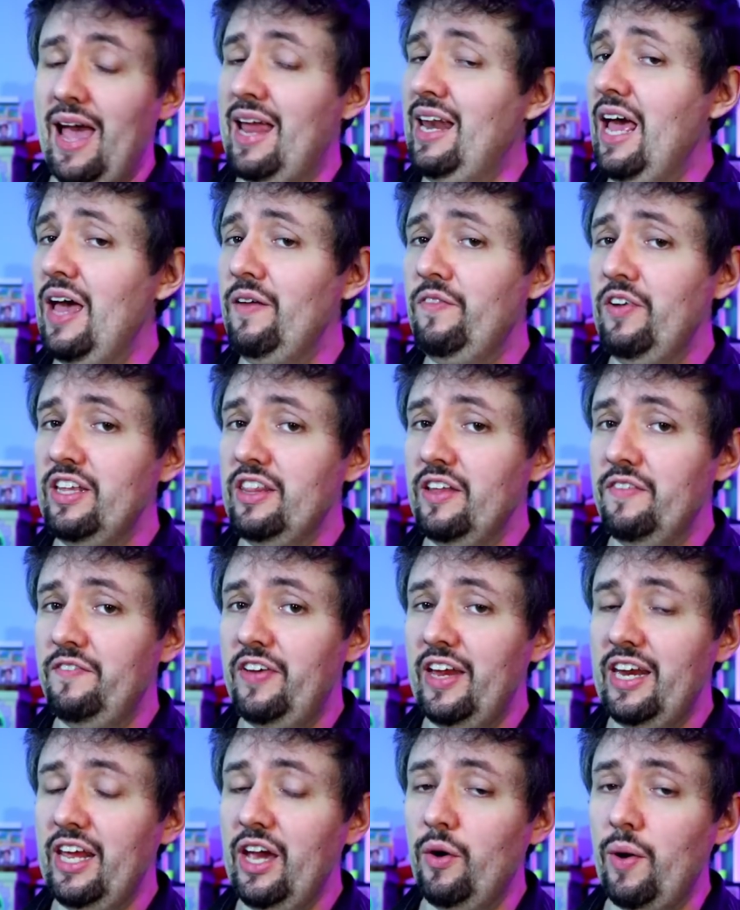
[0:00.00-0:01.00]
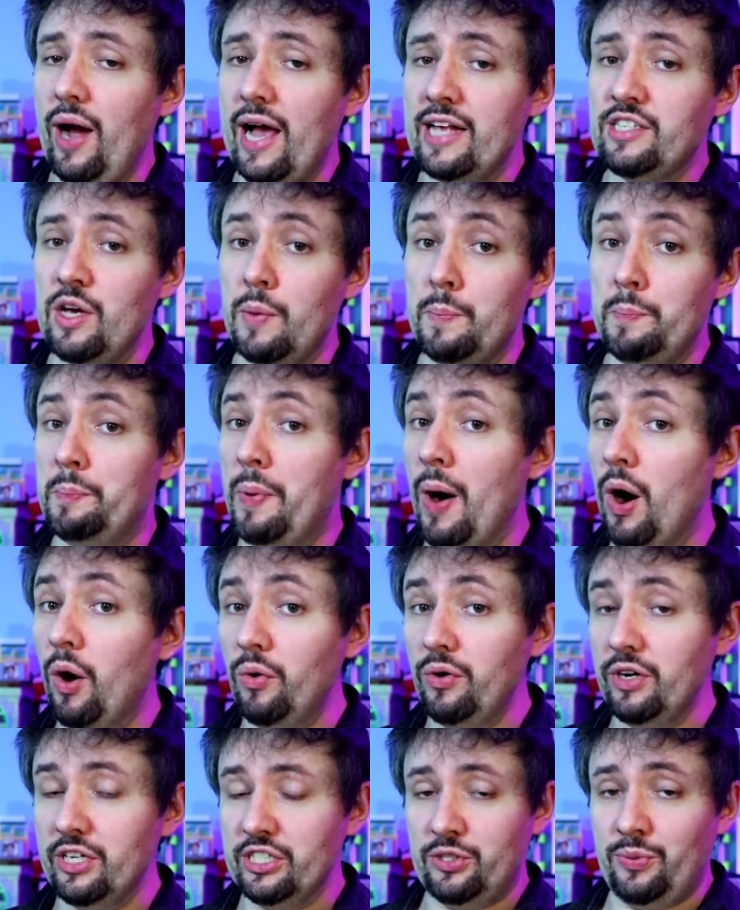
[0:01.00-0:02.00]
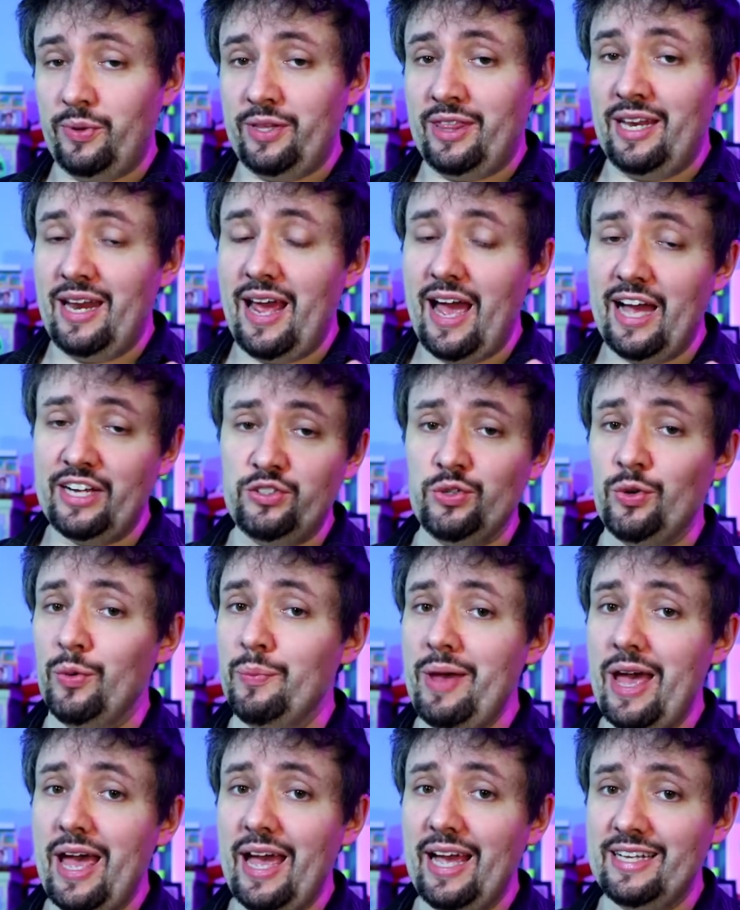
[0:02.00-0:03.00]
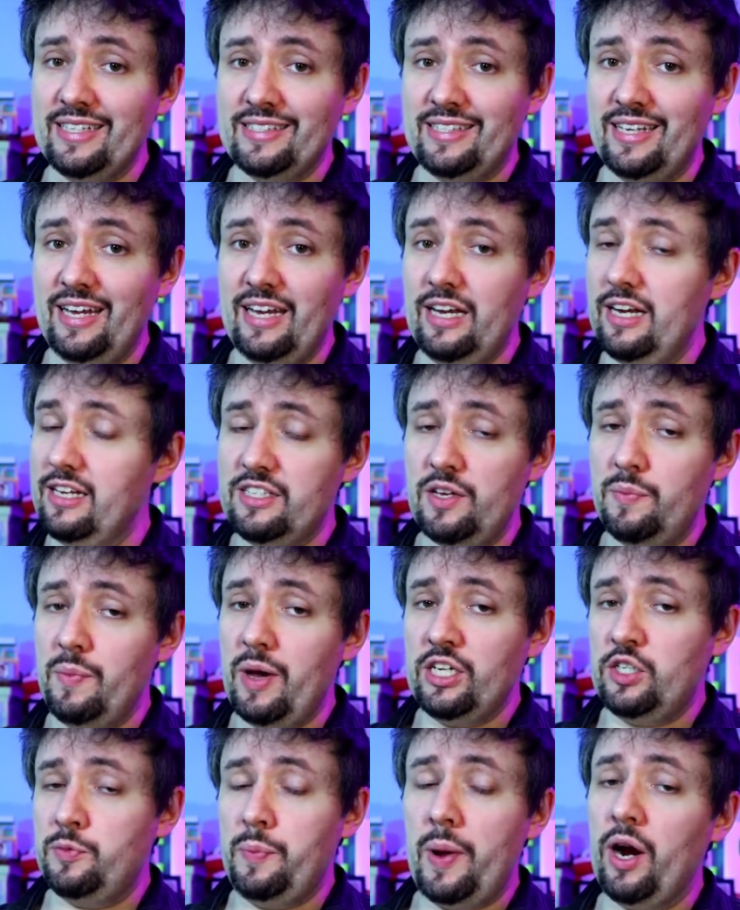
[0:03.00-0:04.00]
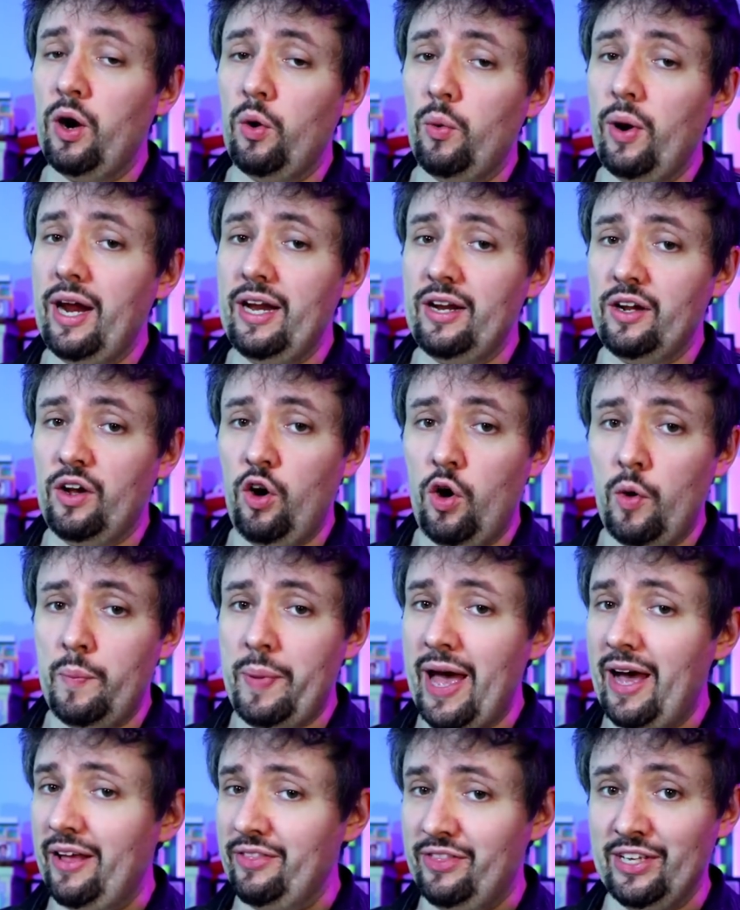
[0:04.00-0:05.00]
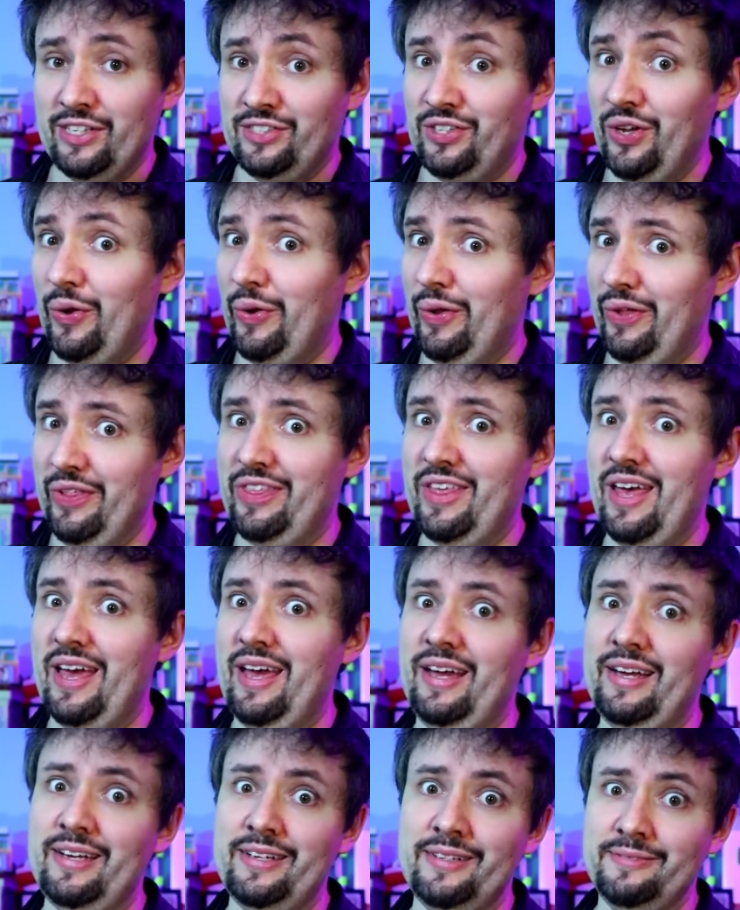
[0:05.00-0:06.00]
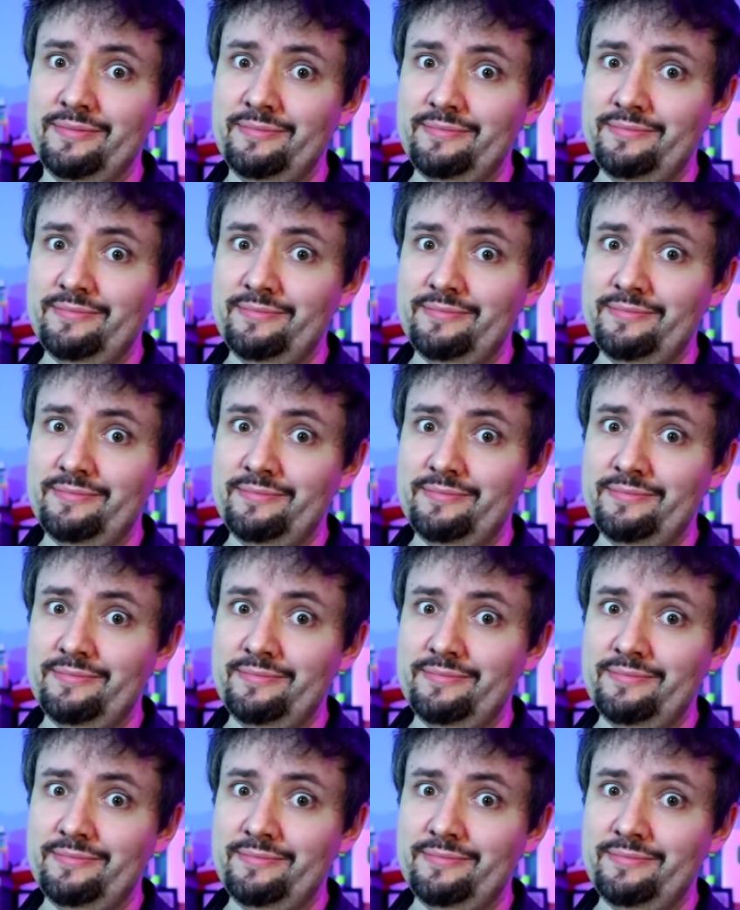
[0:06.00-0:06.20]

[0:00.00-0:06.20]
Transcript: And having the video as a bonus with an actual magazine is a much better way to go about this whole thing.